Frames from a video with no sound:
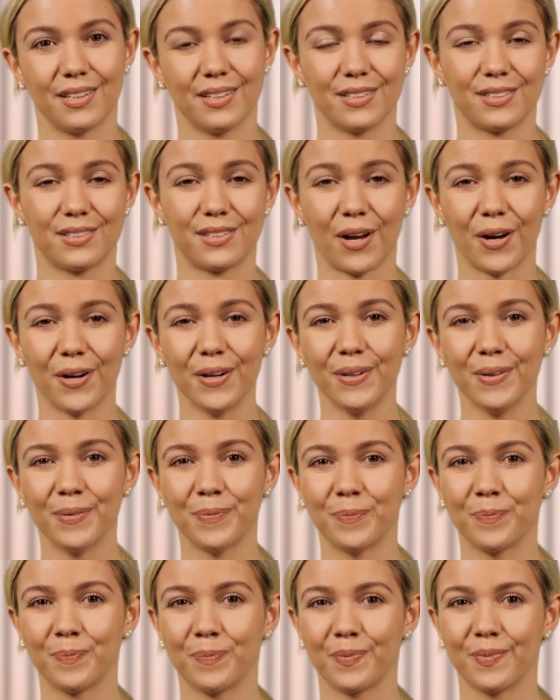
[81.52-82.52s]
So
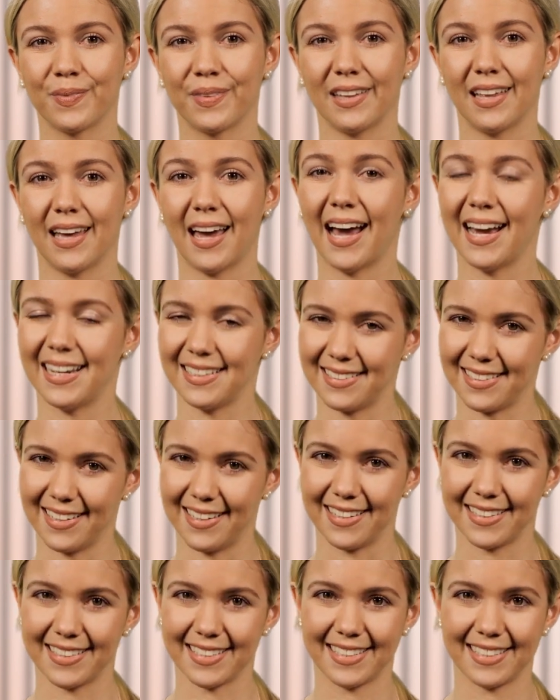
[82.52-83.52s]
I
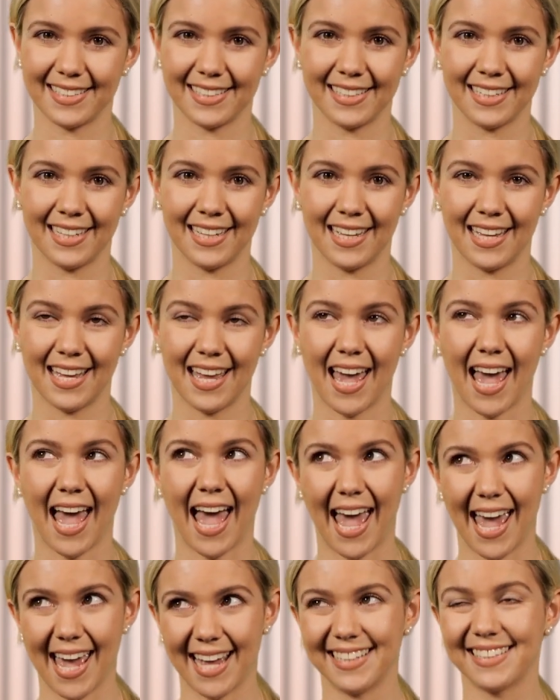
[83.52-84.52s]
searched,
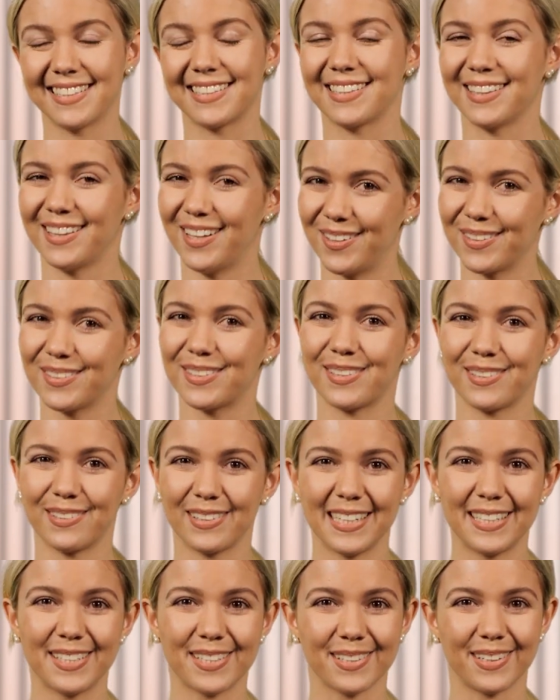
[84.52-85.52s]
and long
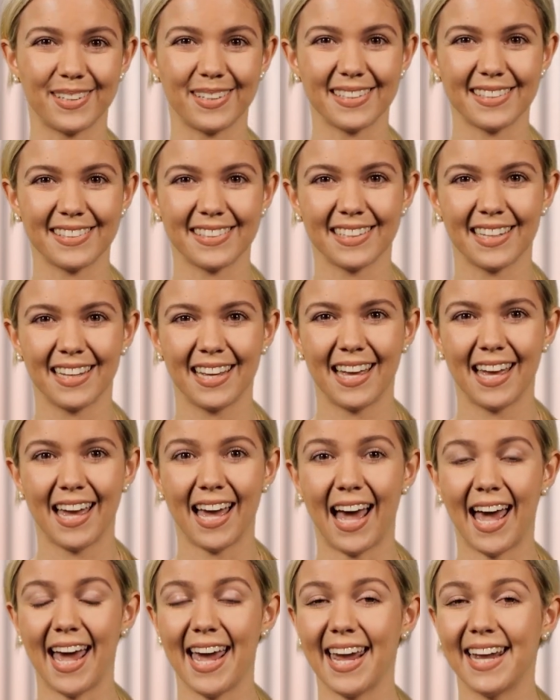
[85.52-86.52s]
story short,
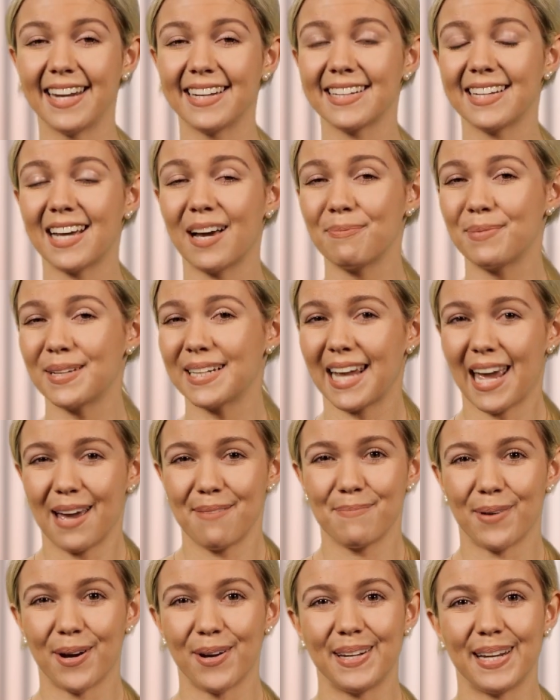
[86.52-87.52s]
I ended up in
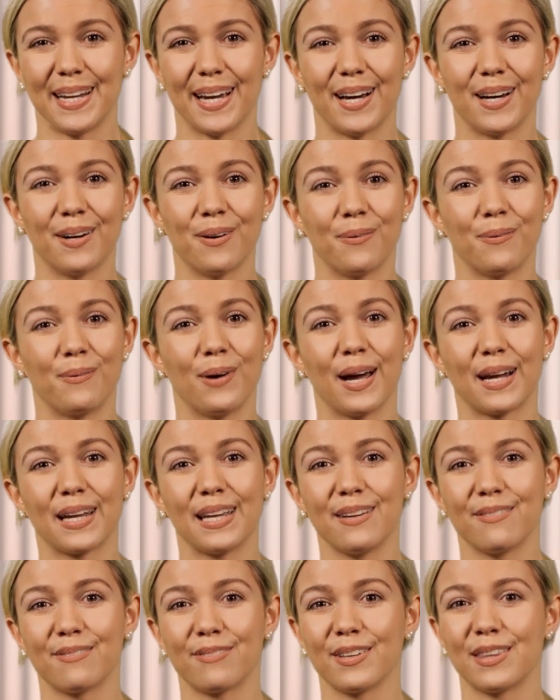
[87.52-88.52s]
Cambodia
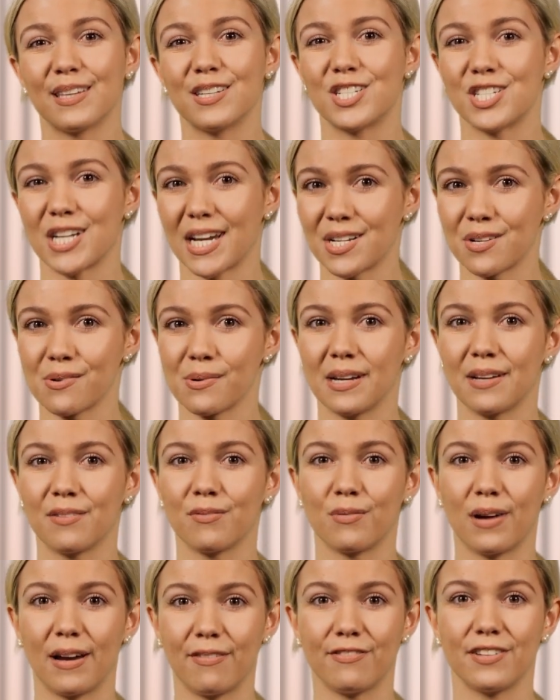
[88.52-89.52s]
working for the Jesuit
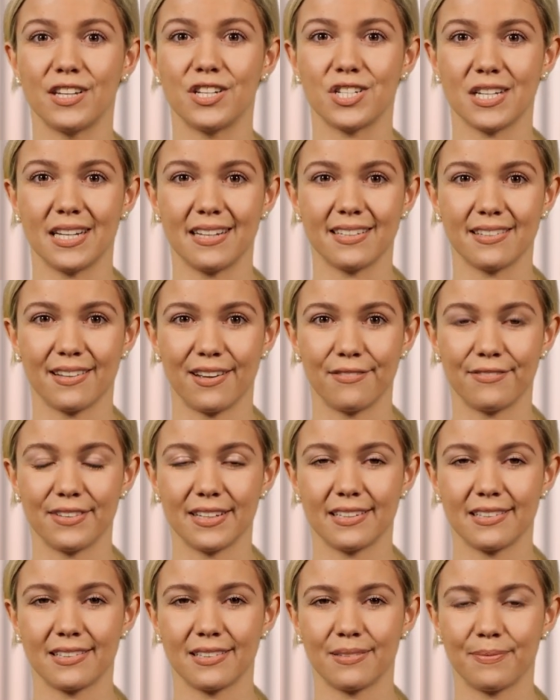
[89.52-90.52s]
Refugee
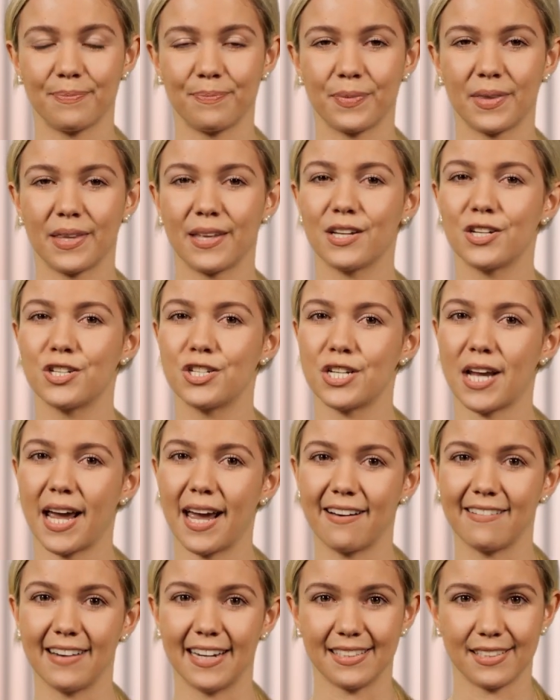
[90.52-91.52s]
Service,
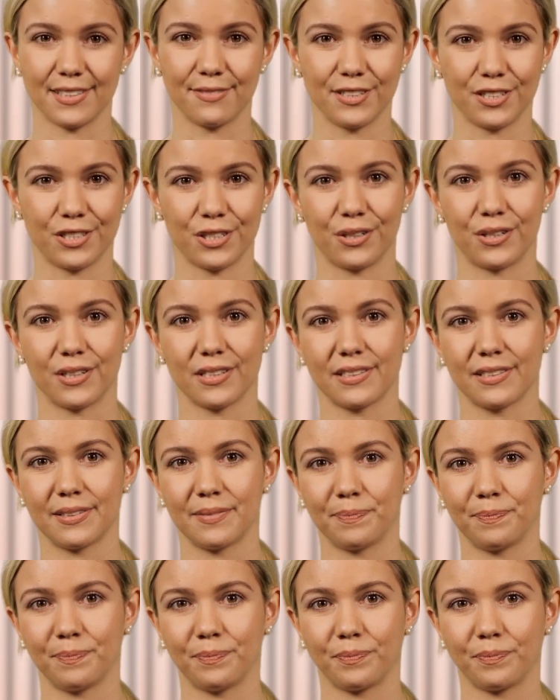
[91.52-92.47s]
JRS for short.